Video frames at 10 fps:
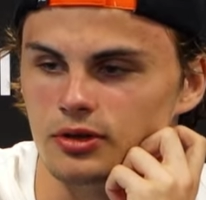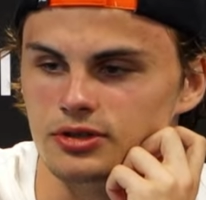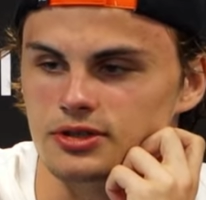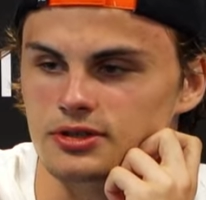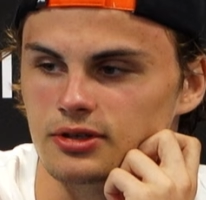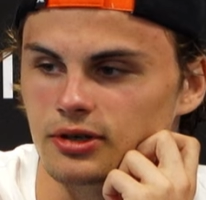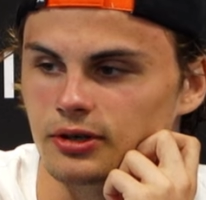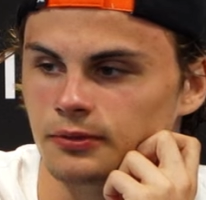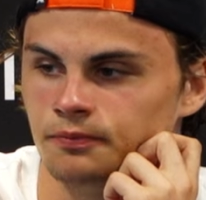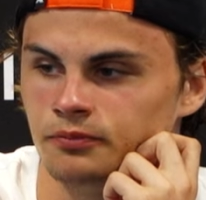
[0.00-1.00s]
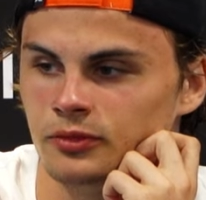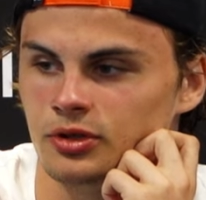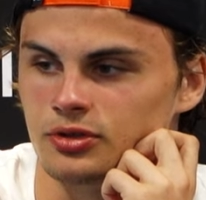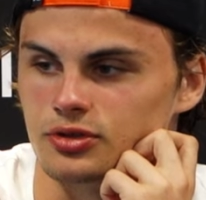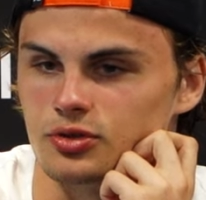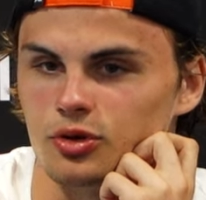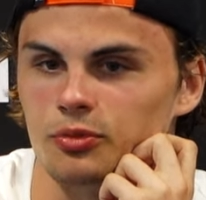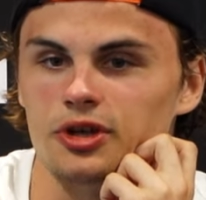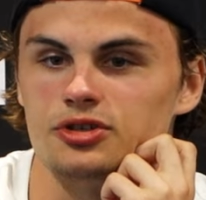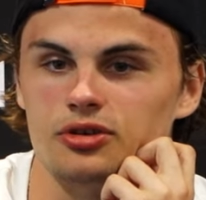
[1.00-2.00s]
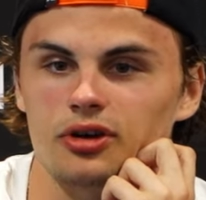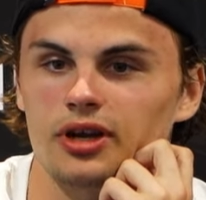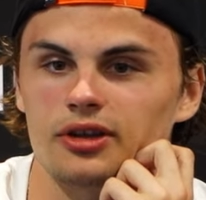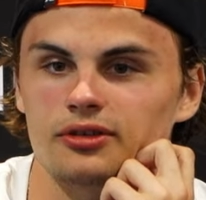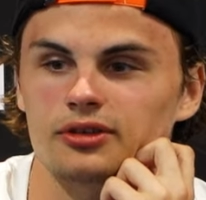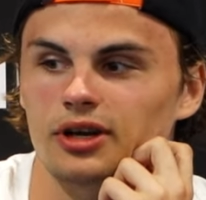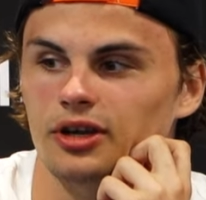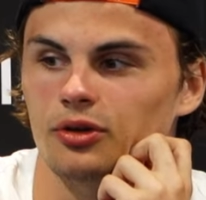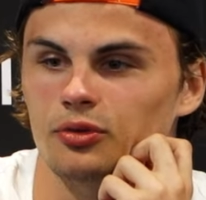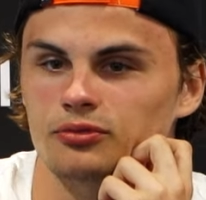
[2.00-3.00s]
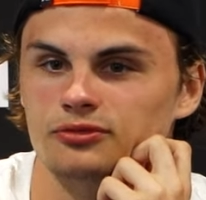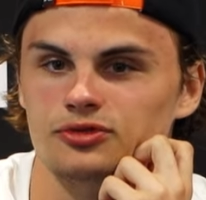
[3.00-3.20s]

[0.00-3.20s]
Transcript: and just sort of make sure I don't